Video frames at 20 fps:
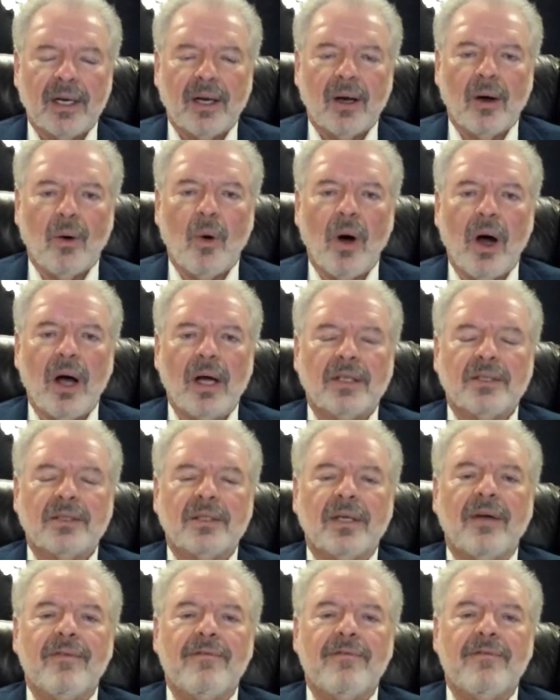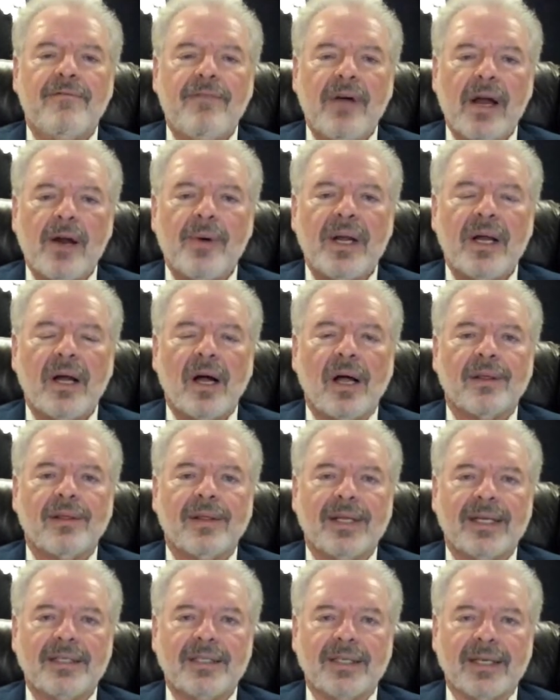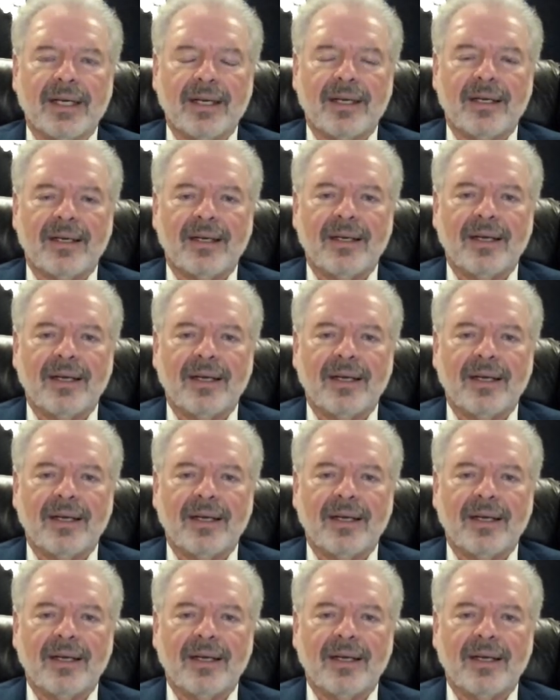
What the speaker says: was very authentic.